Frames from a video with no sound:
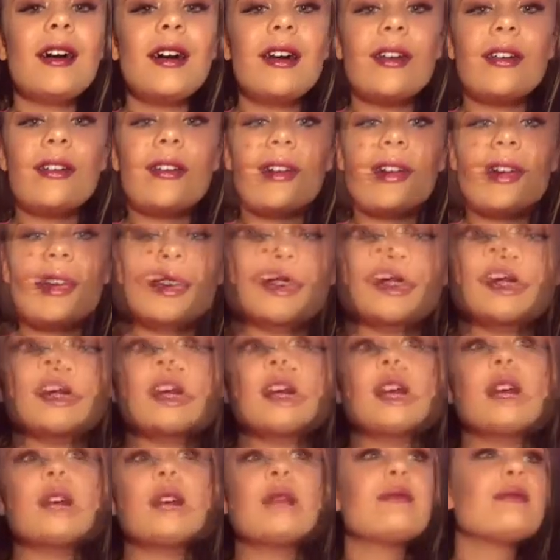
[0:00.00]

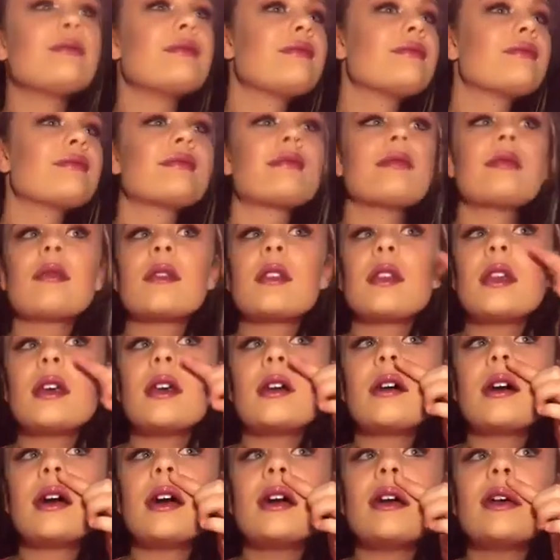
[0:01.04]
alright.
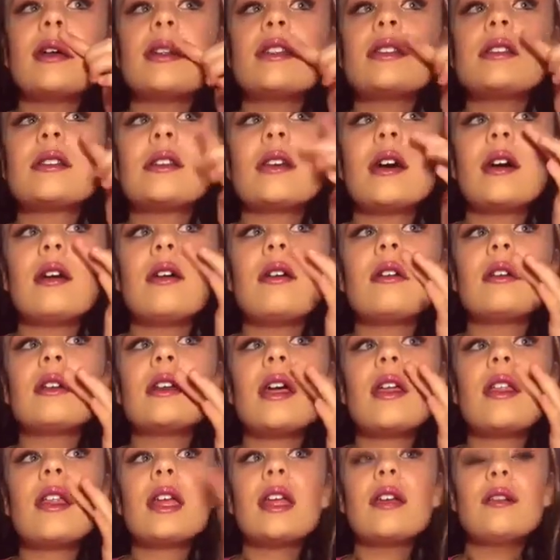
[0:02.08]
Okay, so
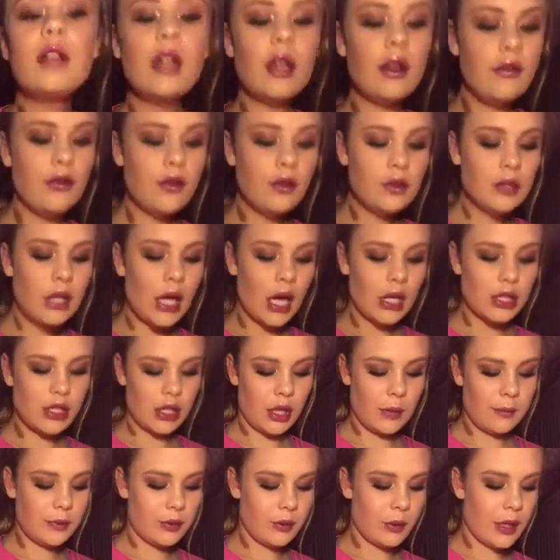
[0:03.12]
now that I've done a few
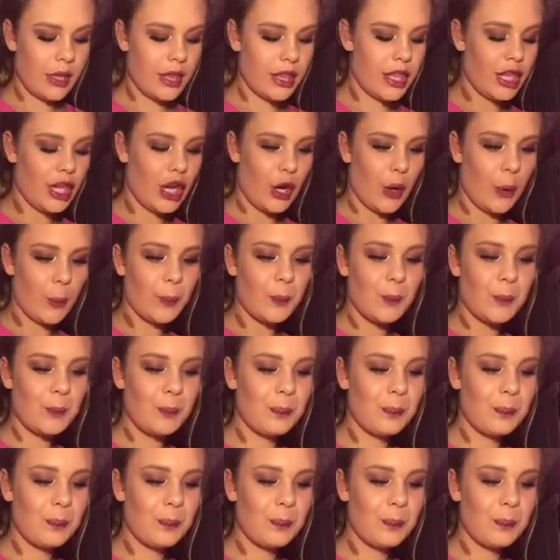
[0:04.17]
touch-ups with, you know,